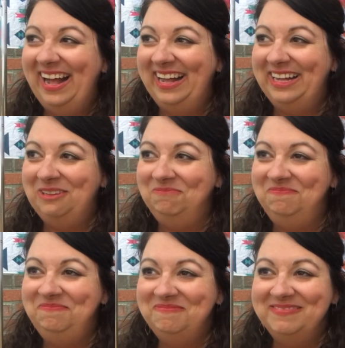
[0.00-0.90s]

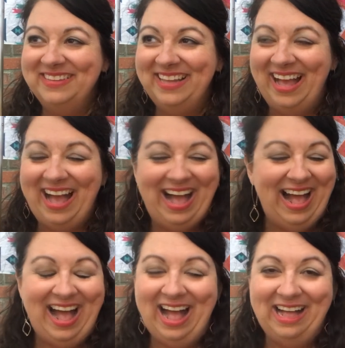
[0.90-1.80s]

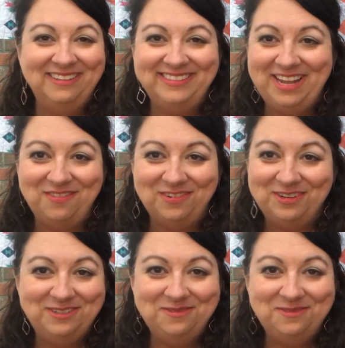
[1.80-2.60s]
I'll never